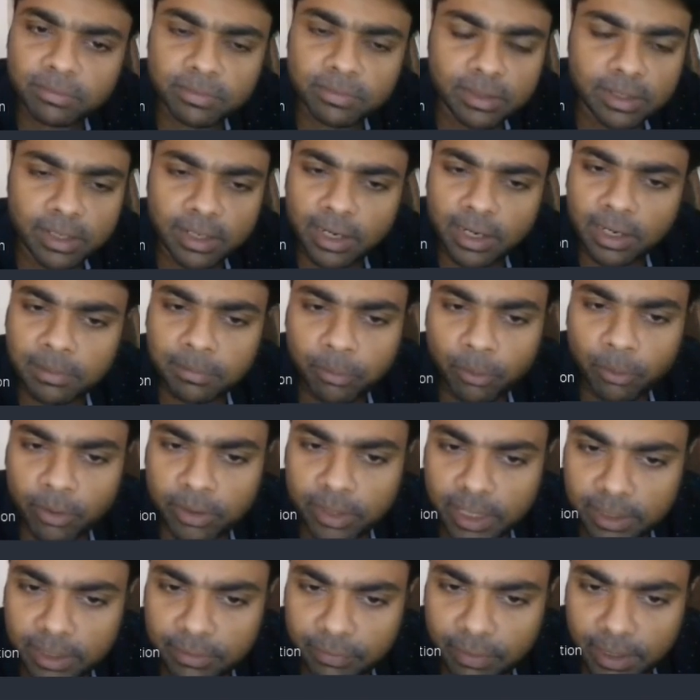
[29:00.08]
fetched him
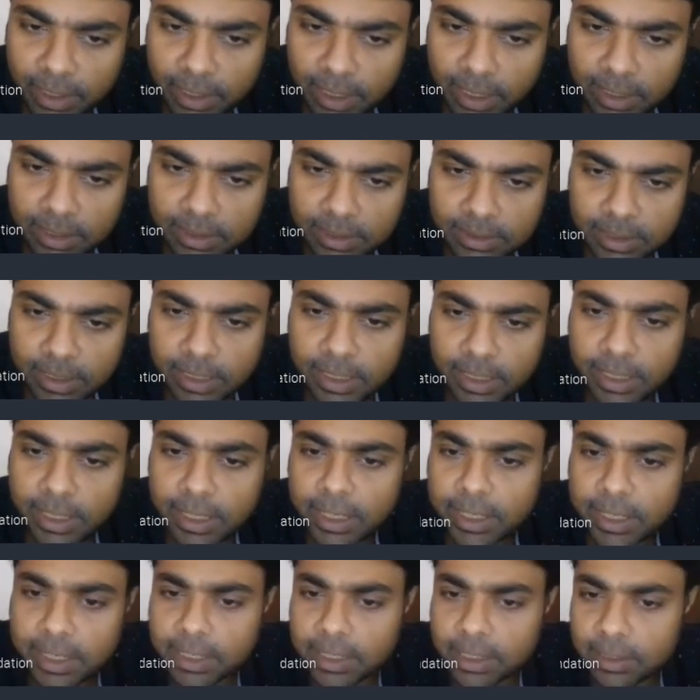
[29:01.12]
9.85 lakhs,
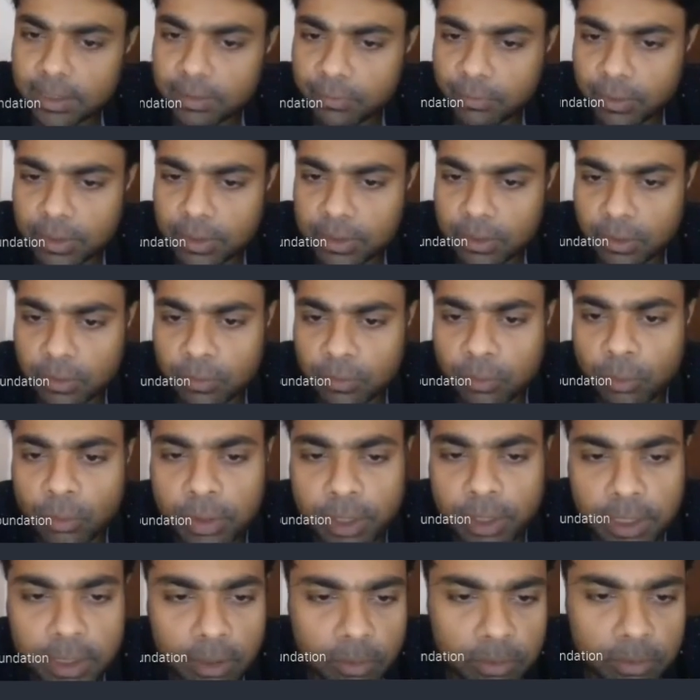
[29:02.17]
indicating a difference
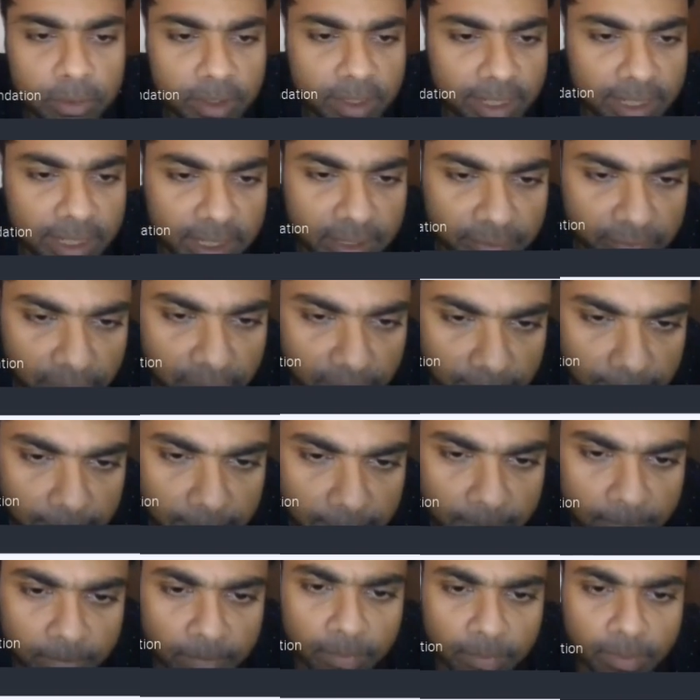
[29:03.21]
of
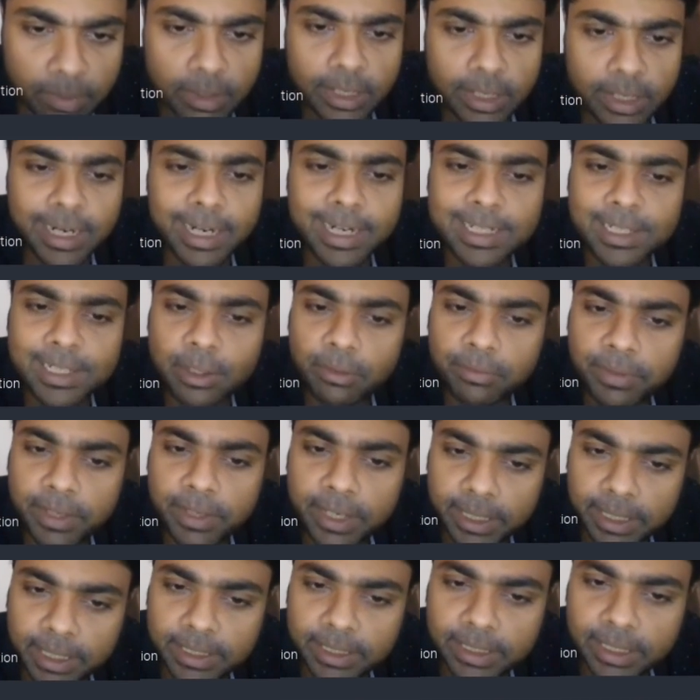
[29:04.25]
14,085.
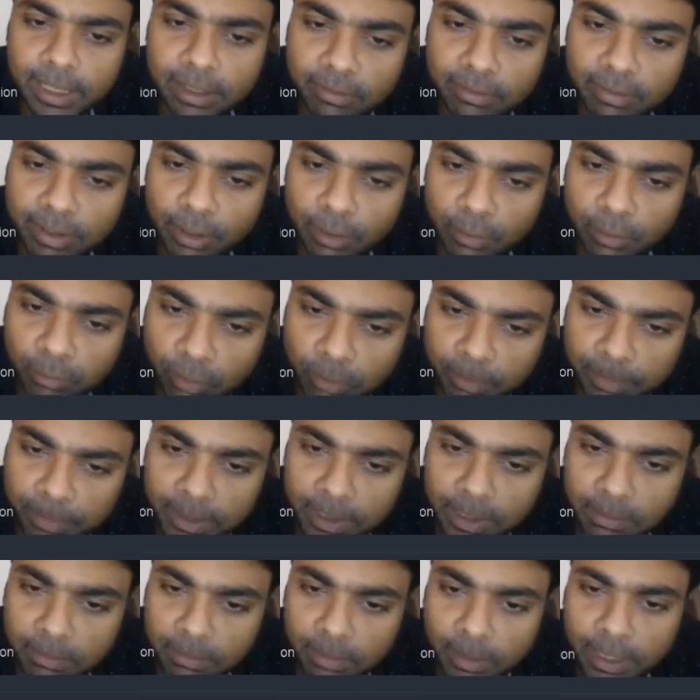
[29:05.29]
Instead of taking delivery of
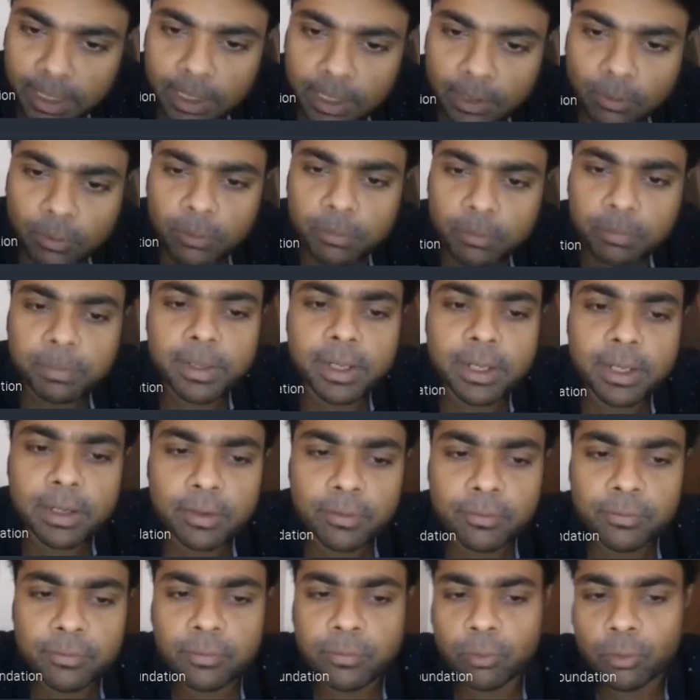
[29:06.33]
rupee, the buyer would
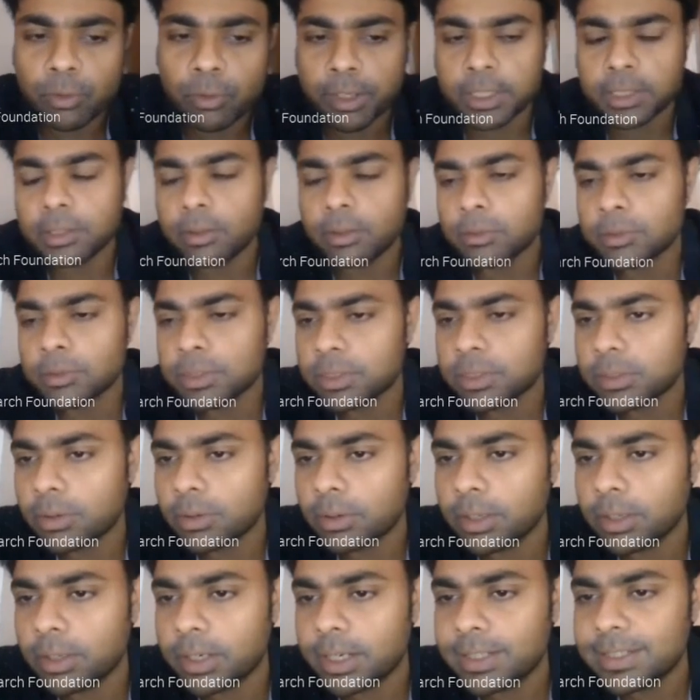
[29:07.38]
pay a
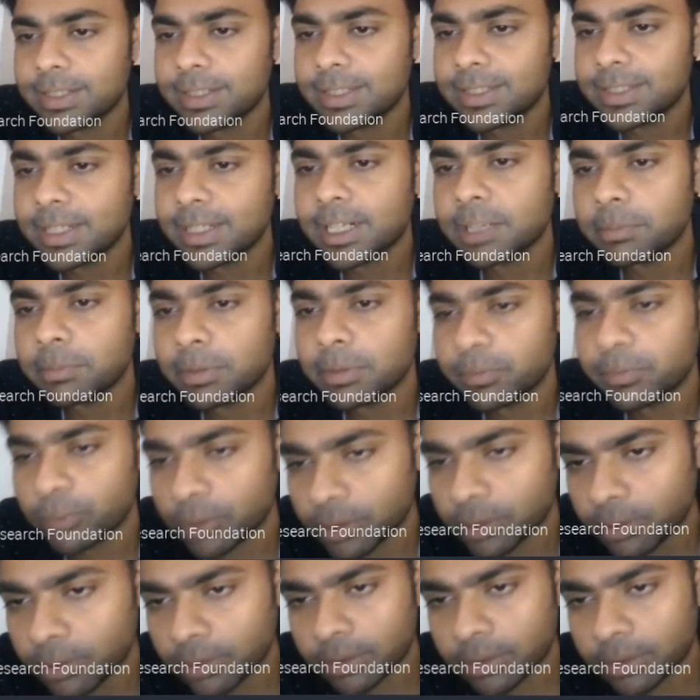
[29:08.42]
$14,000 as
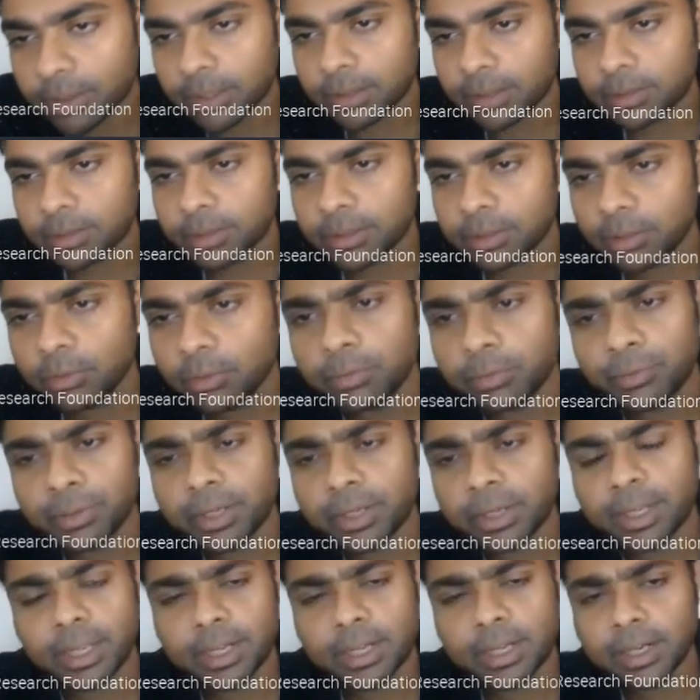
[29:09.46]
settlement for the contract. Now,
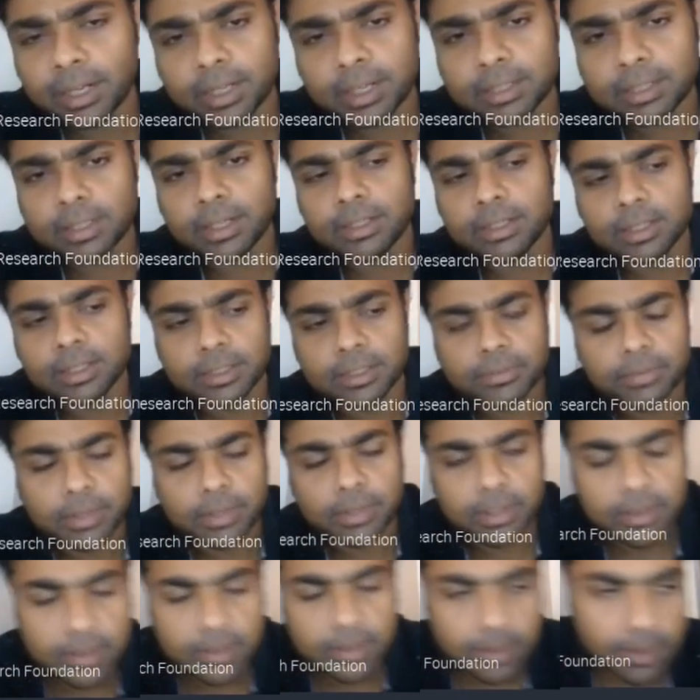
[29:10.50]
if you try and understand
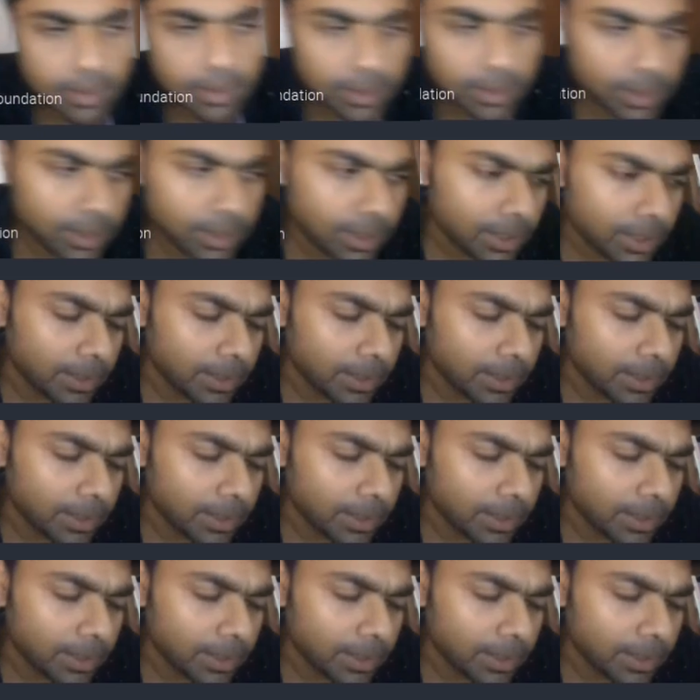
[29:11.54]
this, friends,